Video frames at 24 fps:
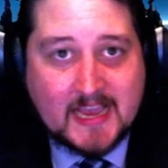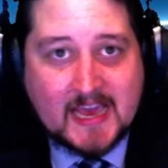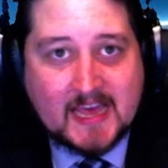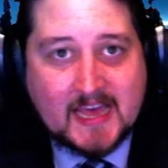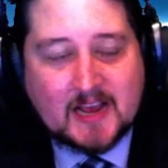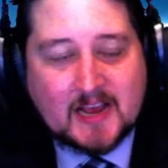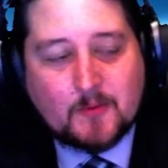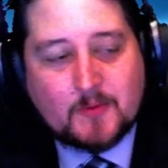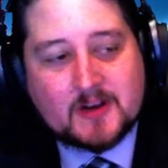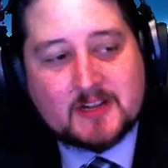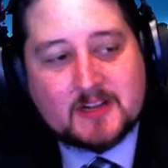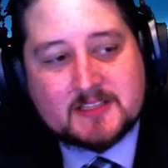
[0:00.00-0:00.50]

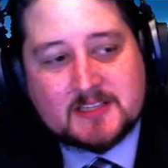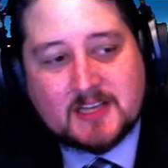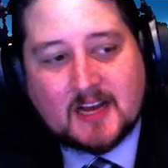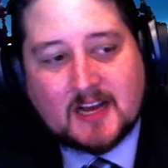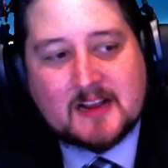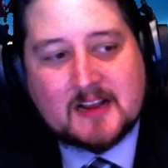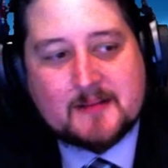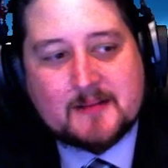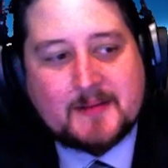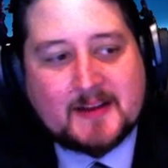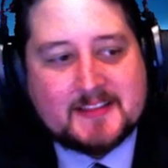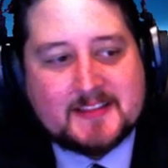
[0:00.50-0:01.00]
and I want to
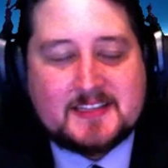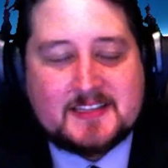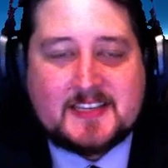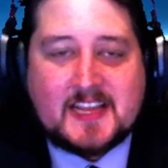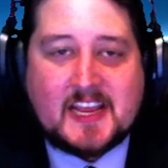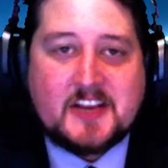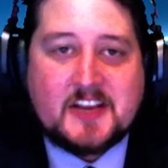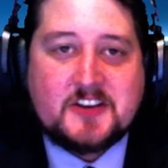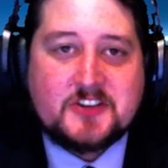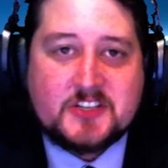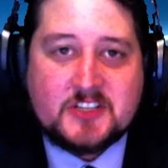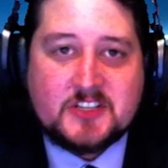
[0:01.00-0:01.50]
talk about the
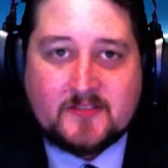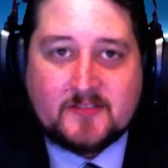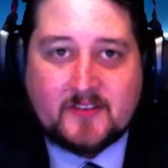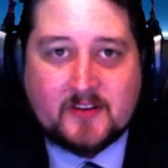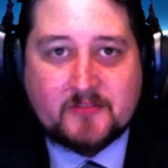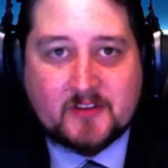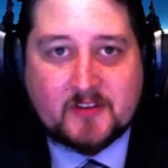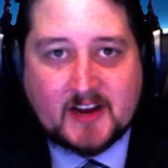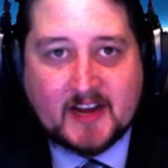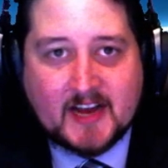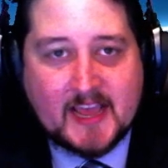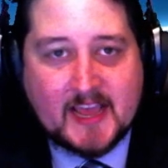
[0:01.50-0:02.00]
dangers of
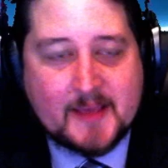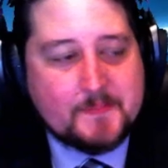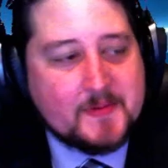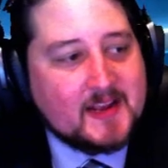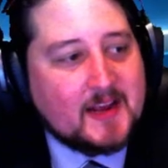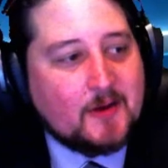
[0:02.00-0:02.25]
overhype,